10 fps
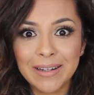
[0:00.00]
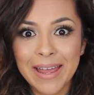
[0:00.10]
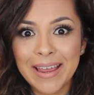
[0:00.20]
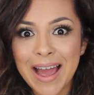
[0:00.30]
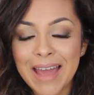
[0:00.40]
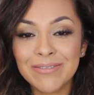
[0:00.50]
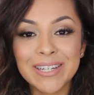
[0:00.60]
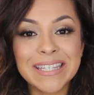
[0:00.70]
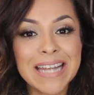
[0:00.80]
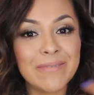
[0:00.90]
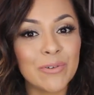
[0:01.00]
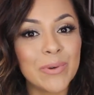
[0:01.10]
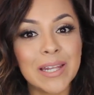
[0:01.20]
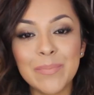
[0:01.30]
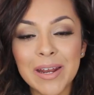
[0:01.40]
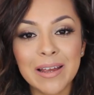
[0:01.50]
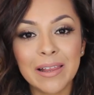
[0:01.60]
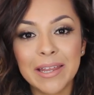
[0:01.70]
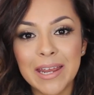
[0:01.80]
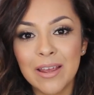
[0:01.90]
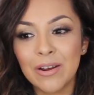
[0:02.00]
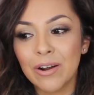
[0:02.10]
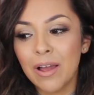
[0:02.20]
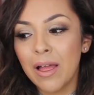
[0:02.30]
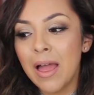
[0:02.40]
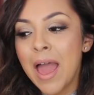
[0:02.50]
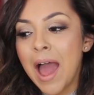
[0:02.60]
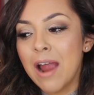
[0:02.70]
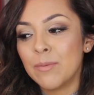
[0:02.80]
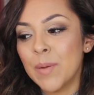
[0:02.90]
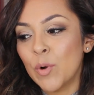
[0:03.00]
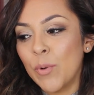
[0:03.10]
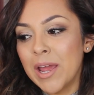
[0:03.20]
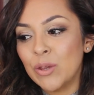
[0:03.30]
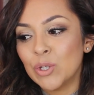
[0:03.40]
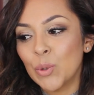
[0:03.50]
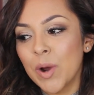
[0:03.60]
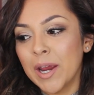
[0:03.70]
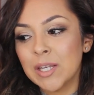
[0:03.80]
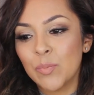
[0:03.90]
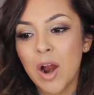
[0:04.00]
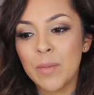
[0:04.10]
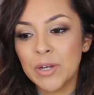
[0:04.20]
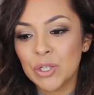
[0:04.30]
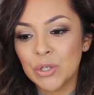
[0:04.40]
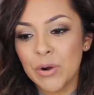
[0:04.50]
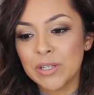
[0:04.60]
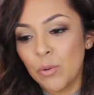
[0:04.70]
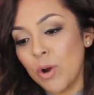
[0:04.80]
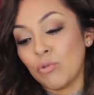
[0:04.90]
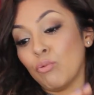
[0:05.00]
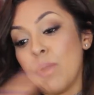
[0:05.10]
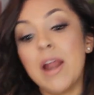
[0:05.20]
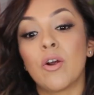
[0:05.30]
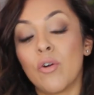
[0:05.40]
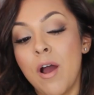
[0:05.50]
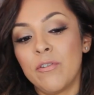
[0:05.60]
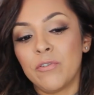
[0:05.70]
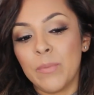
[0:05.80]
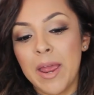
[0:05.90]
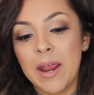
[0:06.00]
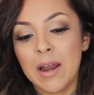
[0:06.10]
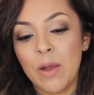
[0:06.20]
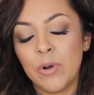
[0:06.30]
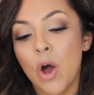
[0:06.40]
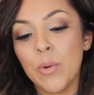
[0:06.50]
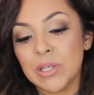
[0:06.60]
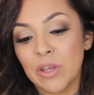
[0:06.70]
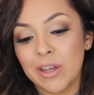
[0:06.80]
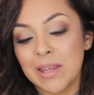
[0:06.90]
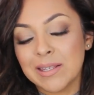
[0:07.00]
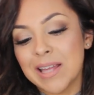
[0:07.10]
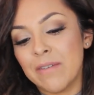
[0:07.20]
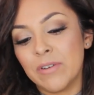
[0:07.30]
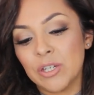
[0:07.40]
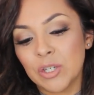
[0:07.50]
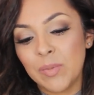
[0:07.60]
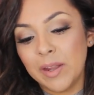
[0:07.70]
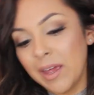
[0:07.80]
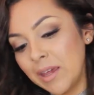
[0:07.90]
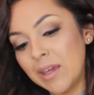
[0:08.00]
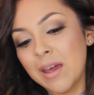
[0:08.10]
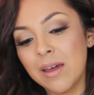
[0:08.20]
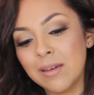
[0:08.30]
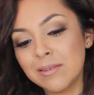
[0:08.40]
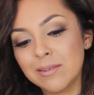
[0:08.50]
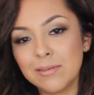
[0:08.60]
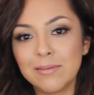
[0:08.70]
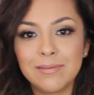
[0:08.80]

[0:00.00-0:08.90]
Like, I've just never really been a Clinique girl. I remember when I used to work in department stores, I worked right across from it, and I would always look at the stuff and just be like, yes.